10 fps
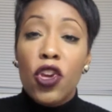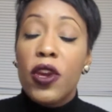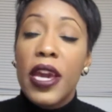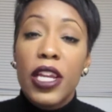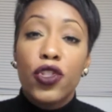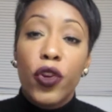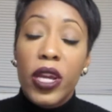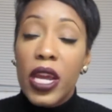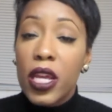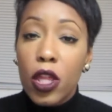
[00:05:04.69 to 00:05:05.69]
You can't
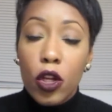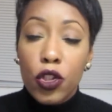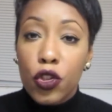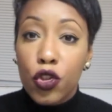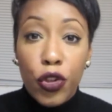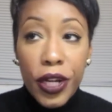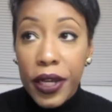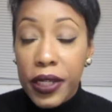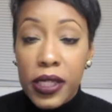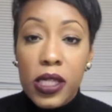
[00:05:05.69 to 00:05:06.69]
drink any of those
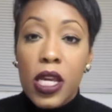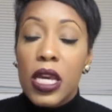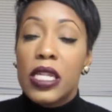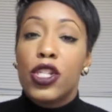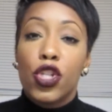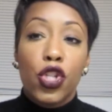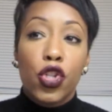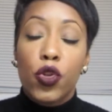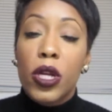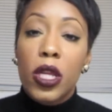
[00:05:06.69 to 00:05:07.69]
drinks. It's
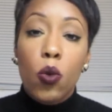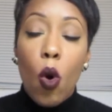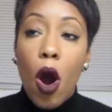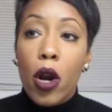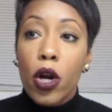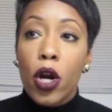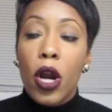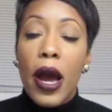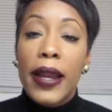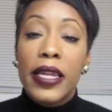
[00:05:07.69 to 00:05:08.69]
just strictly
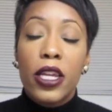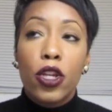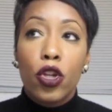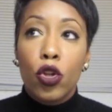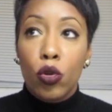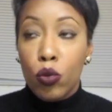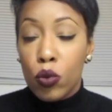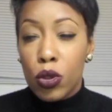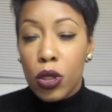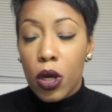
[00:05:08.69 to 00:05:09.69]
water. I did
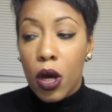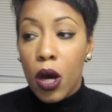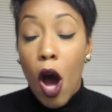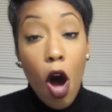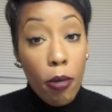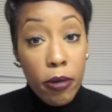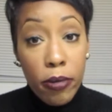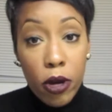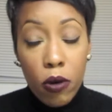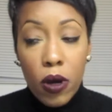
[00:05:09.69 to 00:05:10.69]
use uh, almond
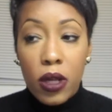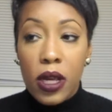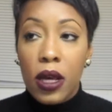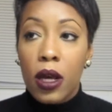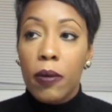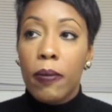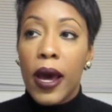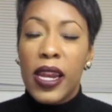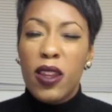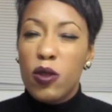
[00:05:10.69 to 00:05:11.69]
milk. Um,
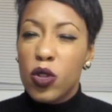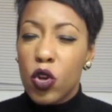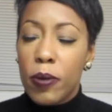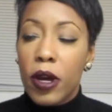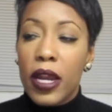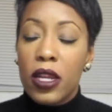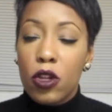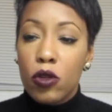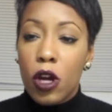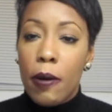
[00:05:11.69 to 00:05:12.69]
I didn't use soy milk. I did
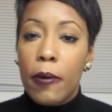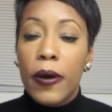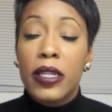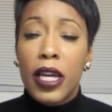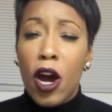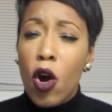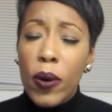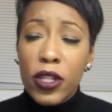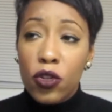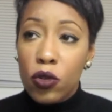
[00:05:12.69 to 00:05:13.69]
use almond milk because I
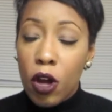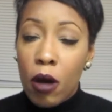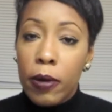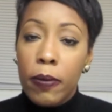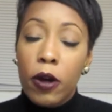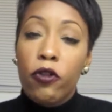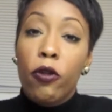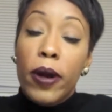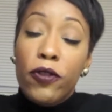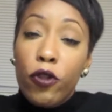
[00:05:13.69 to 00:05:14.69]
always use almond milk for
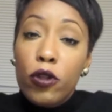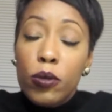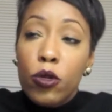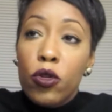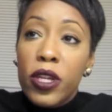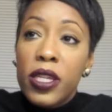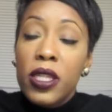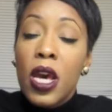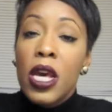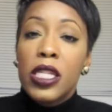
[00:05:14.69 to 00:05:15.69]
my fruit
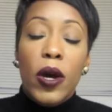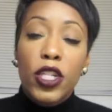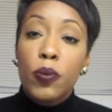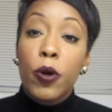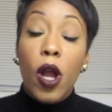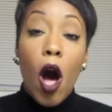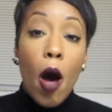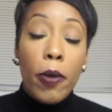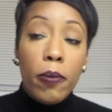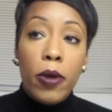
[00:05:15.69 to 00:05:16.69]
smoothies. So I just put
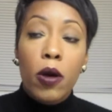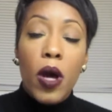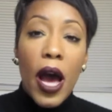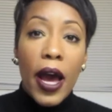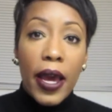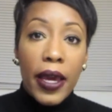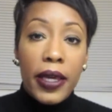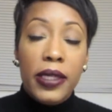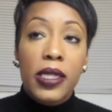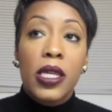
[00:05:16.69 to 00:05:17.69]
almond milk,
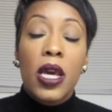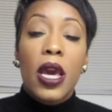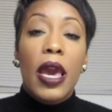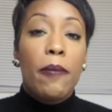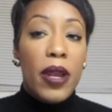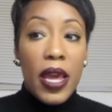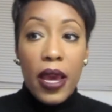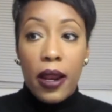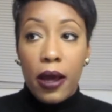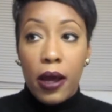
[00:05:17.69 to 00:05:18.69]
ice, and
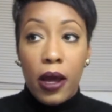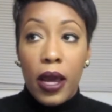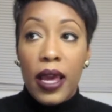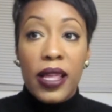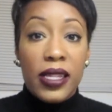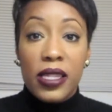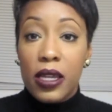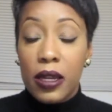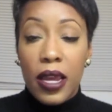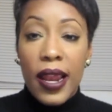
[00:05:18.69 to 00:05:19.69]
banana and that's
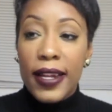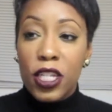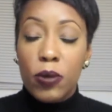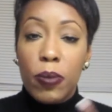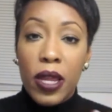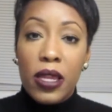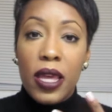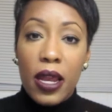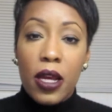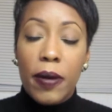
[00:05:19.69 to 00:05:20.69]
it. And I just blend
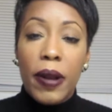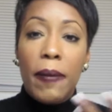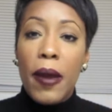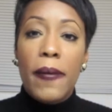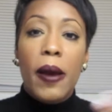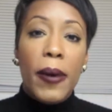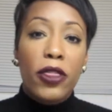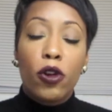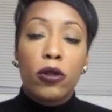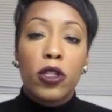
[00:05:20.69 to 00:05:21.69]
that up and maybe I
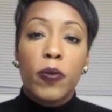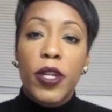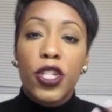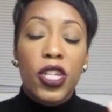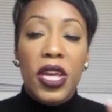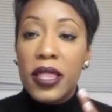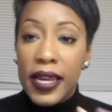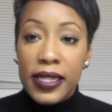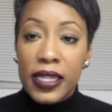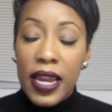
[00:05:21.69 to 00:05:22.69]
might throw some spinach in and
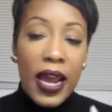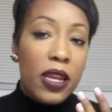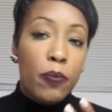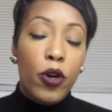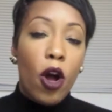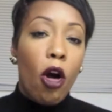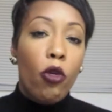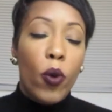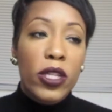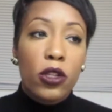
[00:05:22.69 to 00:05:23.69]
that's it. I didn't put all
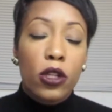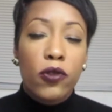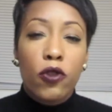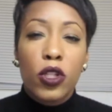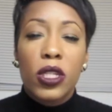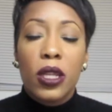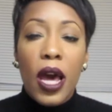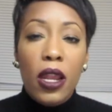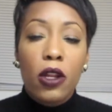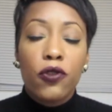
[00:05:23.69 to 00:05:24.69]
the rest of those fruits because a
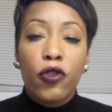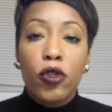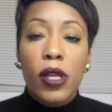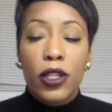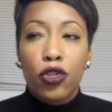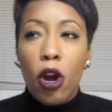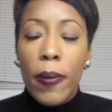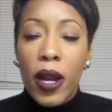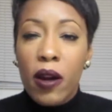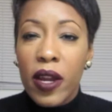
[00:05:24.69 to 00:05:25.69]
lot of those fruits like
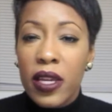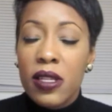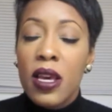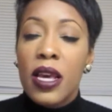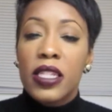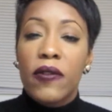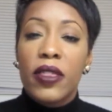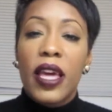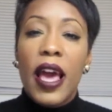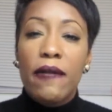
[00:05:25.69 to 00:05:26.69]
strawberry, stuff like
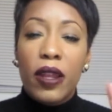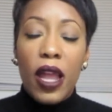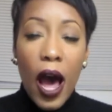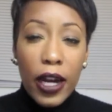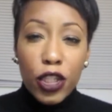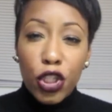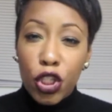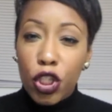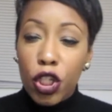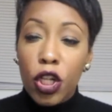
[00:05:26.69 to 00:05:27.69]
that have a lot of
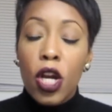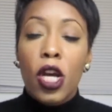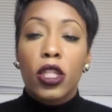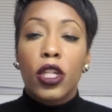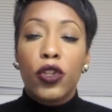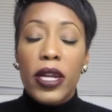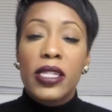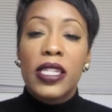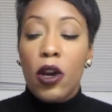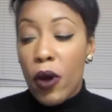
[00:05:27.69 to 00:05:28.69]
sugar. So I try to
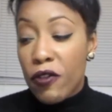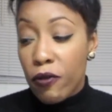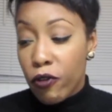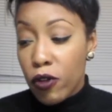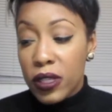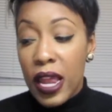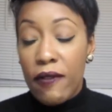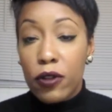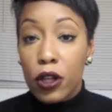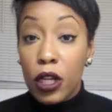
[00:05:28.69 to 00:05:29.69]
stay away from fruits that
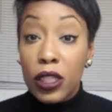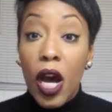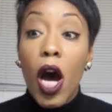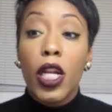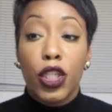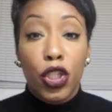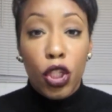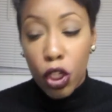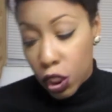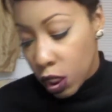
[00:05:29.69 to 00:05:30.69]
have a ton of
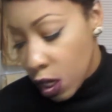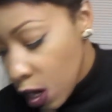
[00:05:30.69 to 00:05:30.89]
sugar.